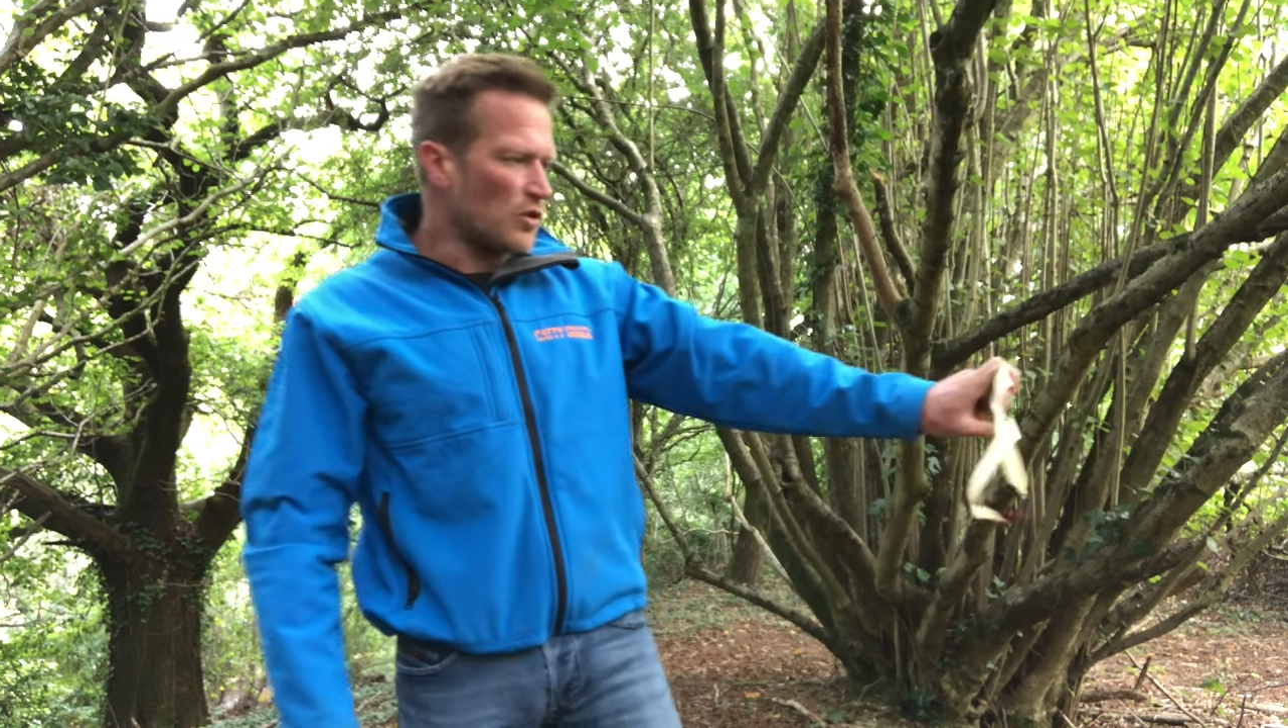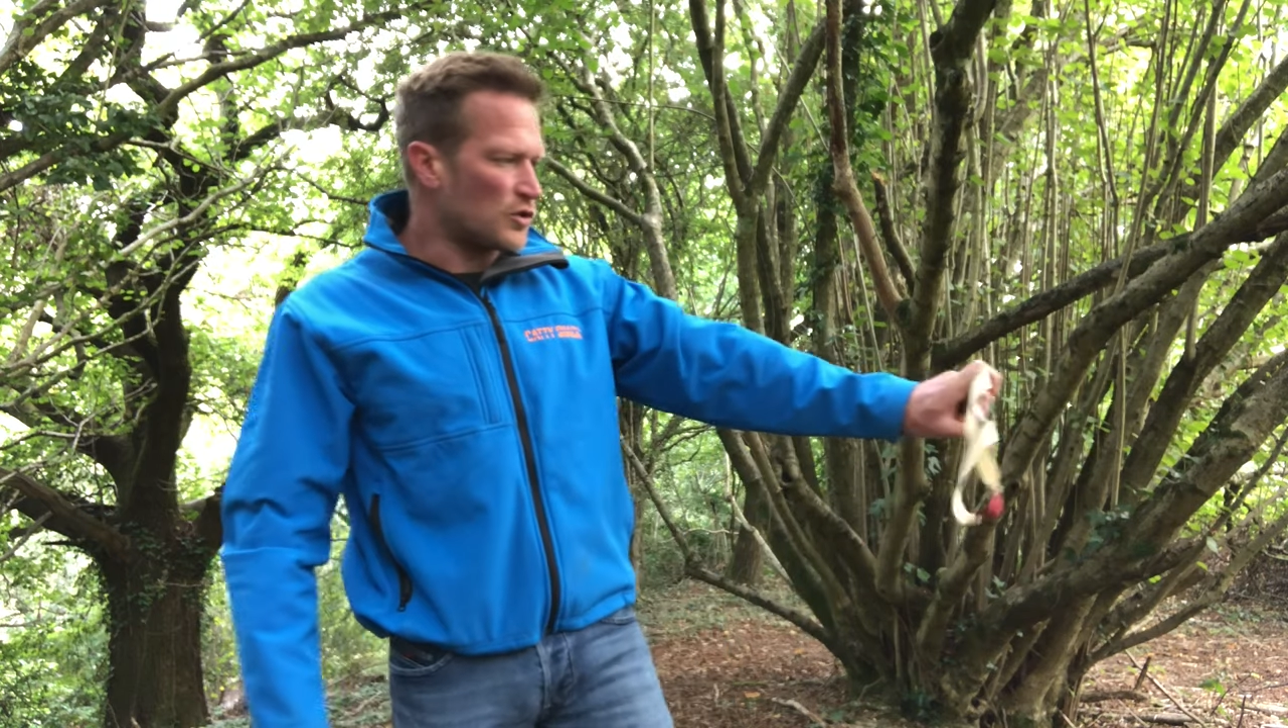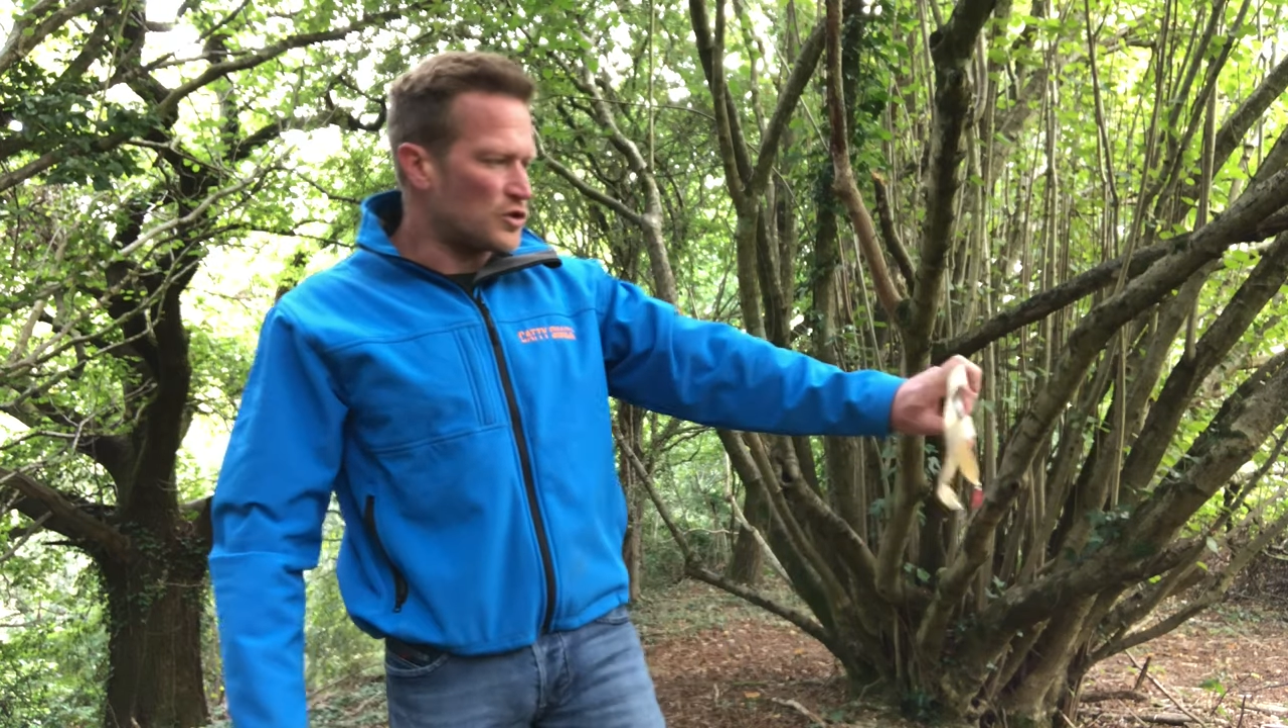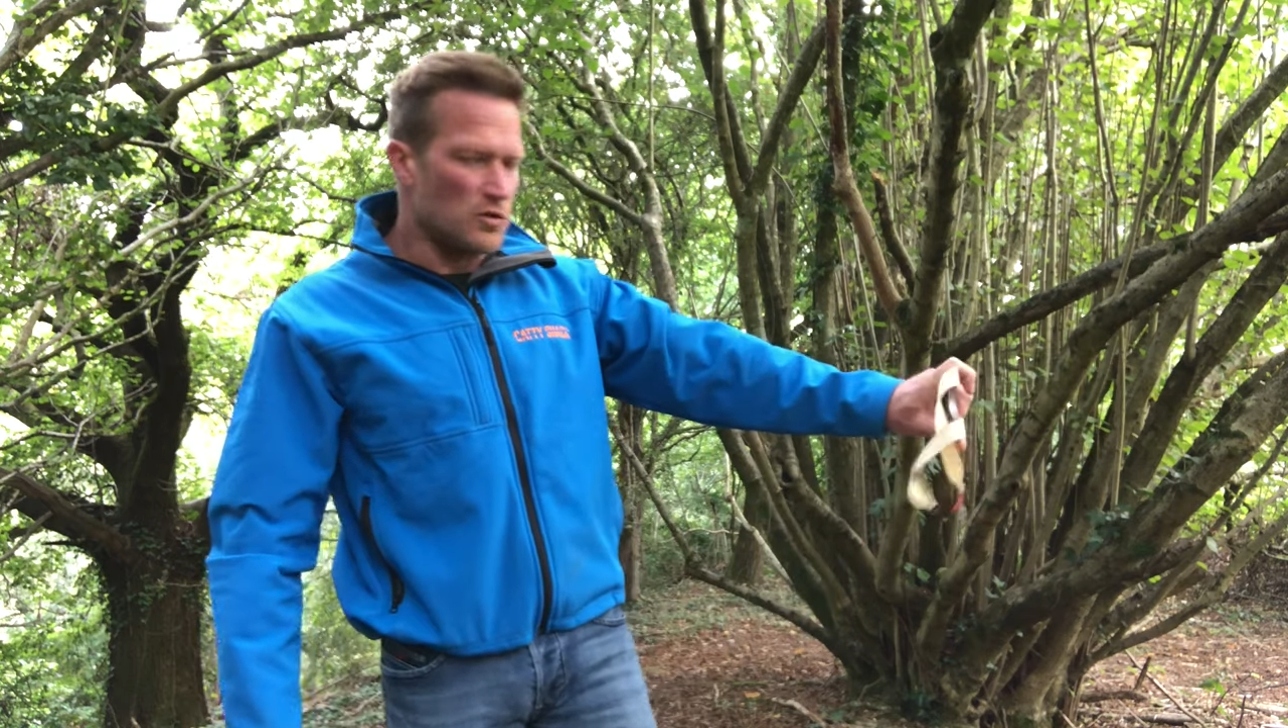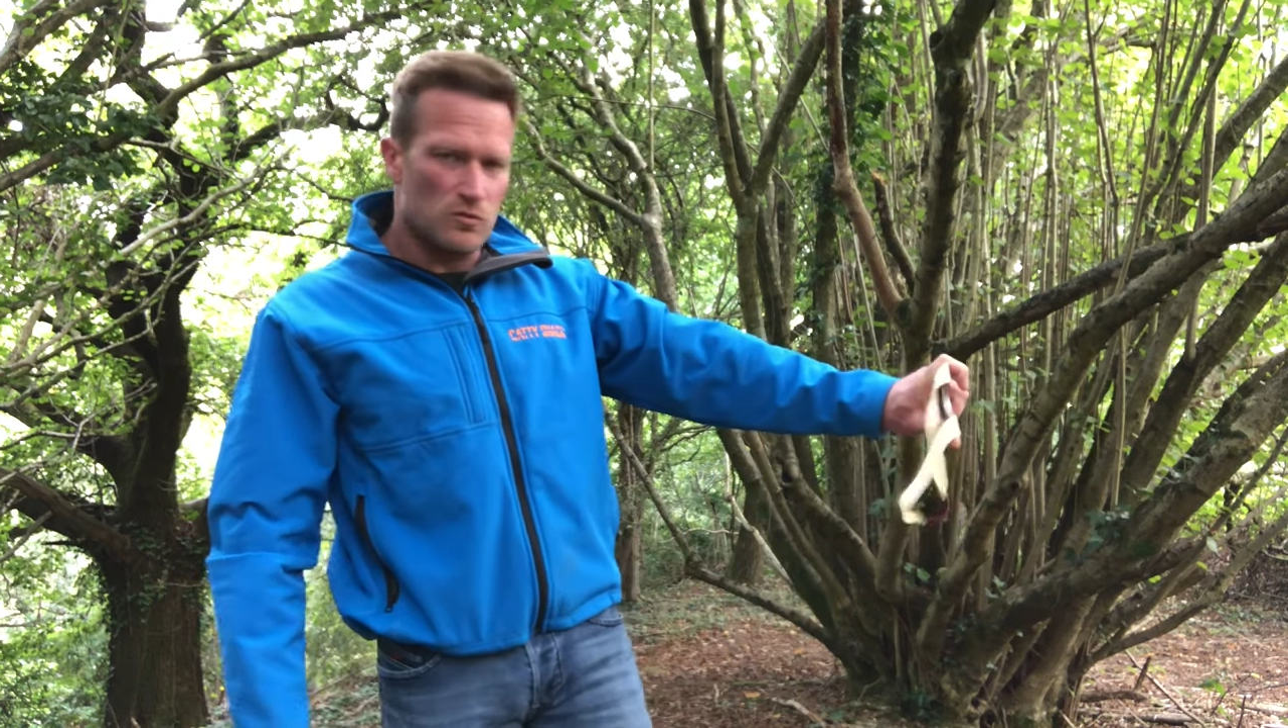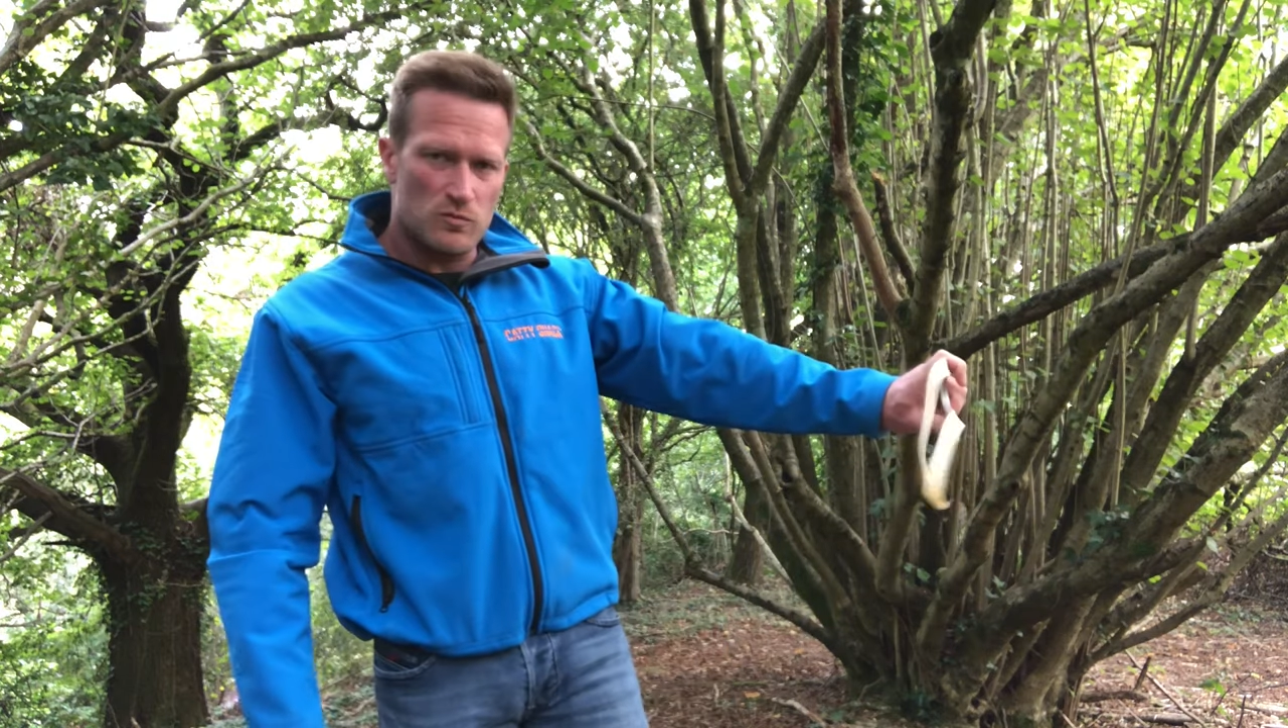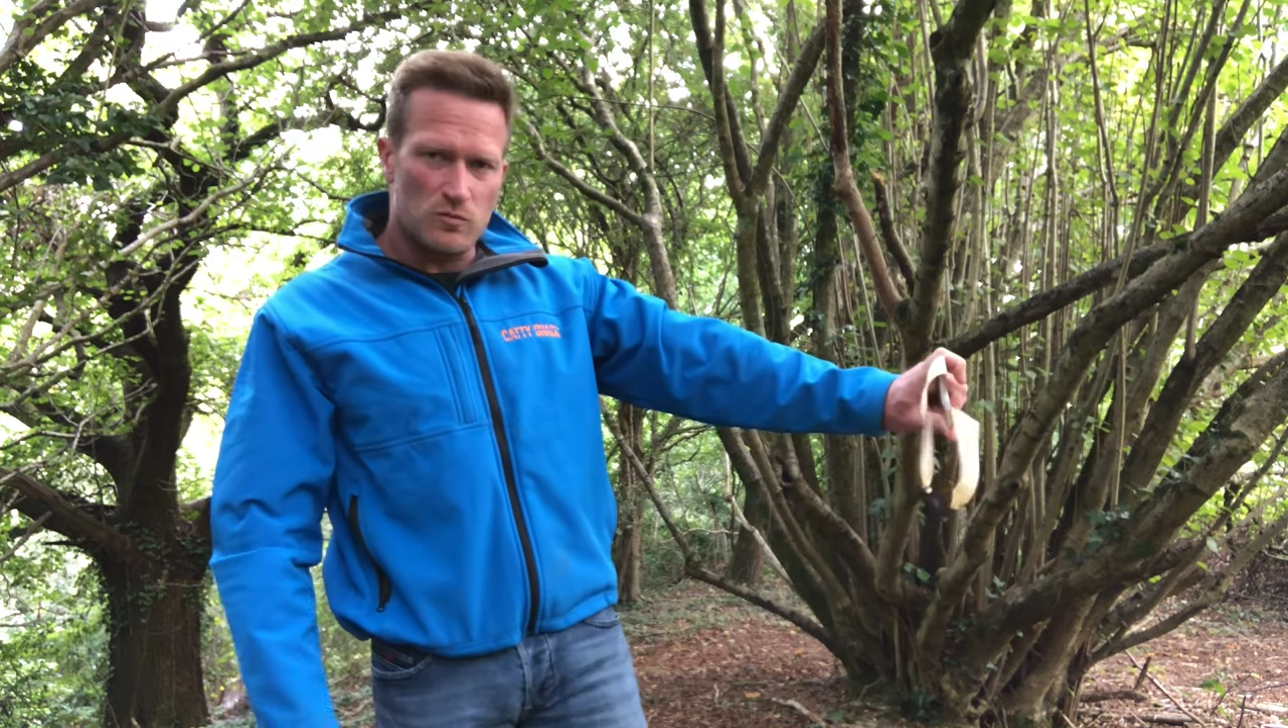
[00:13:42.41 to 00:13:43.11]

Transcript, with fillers: not to shoot